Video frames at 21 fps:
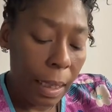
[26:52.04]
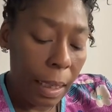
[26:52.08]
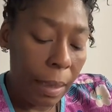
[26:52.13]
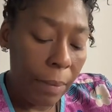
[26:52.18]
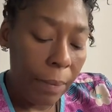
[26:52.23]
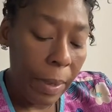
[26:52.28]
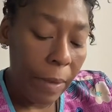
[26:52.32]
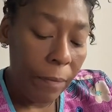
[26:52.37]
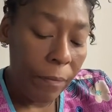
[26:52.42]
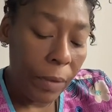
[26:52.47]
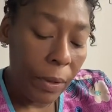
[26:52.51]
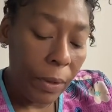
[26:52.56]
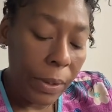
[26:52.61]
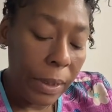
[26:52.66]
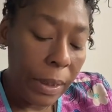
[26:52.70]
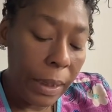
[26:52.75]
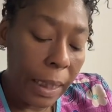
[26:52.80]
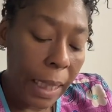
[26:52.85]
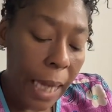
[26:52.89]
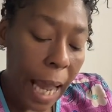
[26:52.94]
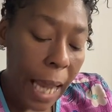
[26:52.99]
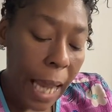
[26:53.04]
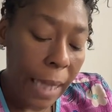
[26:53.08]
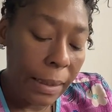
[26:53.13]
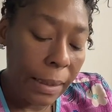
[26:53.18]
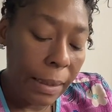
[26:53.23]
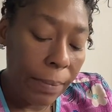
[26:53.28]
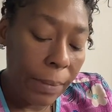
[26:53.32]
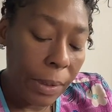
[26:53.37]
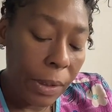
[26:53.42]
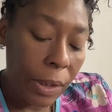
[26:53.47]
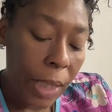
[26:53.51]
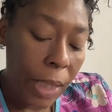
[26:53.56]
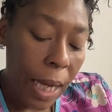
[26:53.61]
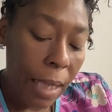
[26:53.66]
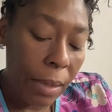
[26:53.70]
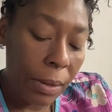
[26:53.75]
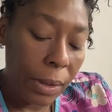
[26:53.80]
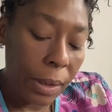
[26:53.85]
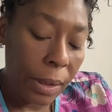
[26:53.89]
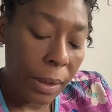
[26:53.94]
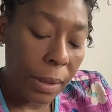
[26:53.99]
Adversity. I accept the
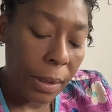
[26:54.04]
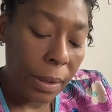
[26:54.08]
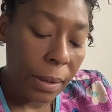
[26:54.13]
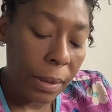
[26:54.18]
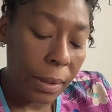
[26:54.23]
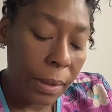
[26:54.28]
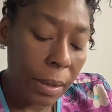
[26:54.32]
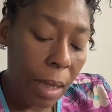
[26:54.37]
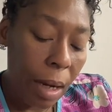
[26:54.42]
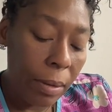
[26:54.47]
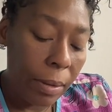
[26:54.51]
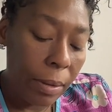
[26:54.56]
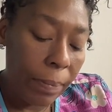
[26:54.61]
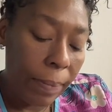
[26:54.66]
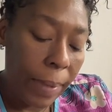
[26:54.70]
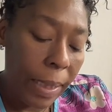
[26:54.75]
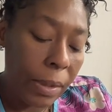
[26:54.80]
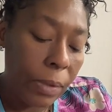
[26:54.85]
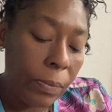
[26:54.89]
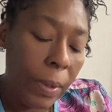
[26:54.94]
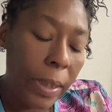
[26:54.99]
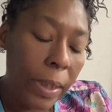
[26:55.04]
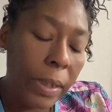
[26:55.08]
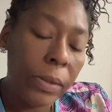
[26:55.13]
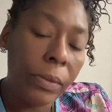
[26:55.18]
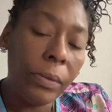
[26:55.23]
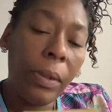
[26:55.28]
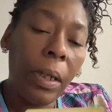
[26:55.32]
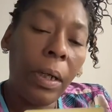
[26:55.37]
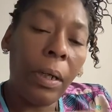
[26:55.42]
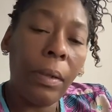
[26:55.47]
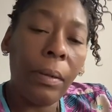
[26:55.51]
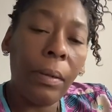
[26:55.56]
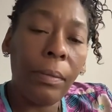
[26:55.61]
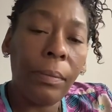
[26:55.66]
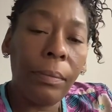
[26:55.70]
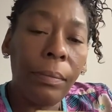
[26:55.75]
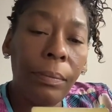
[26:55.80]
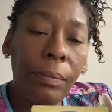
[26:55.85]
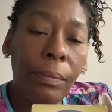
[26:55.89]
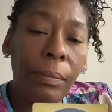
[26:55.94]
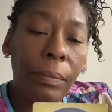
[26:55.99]
challenges are the best way to
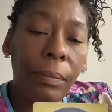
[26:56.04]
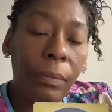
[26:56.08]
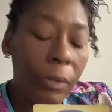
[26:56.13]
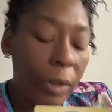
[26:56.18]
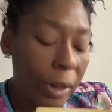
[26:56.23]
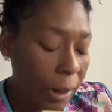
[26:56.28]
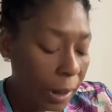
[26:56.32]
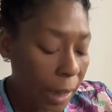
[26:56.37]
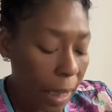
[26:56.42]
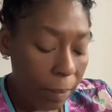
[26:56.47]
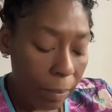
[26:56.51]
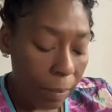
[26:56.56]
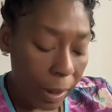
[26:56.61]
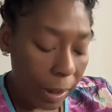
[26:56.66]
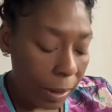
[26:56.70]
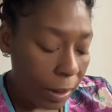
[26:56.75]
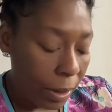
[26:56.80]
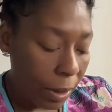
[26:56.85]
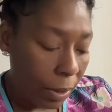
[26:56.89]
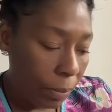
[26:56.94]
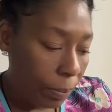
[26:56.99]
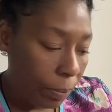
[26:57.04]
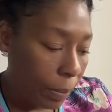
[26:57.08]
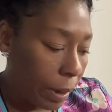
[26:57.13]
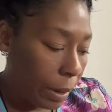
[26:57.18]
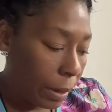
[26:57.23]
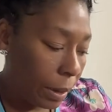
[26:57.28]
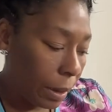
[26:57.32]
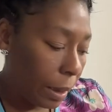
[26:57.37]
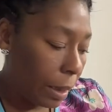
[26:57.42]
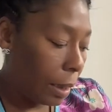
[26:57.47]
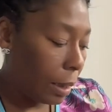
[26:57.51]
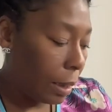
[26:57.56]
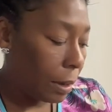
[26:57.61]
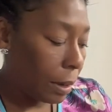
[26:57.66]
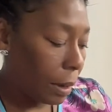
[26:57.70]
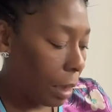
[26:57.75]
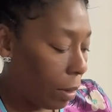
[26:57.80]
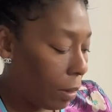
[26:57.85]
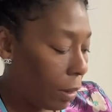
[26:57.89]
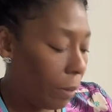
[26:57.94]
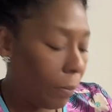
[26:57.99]
learn. We're stubborn as humans. It
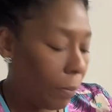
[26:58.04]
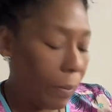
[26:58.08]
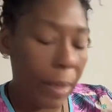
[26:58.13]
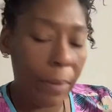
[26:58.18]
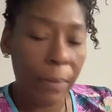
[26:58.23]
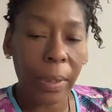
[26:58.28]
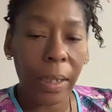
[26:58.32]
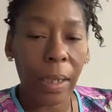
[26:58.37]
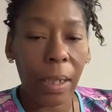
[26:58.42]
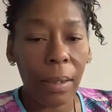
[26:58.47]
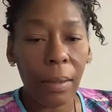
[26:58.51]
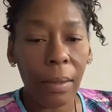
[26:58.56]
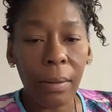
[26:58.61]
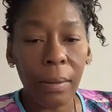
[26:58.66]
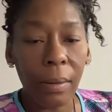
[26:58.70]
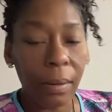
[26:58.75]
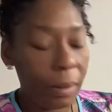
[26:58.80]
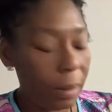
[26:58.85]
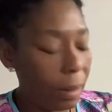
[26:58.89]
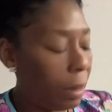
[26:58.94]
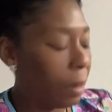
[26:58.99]
is the only way we learn.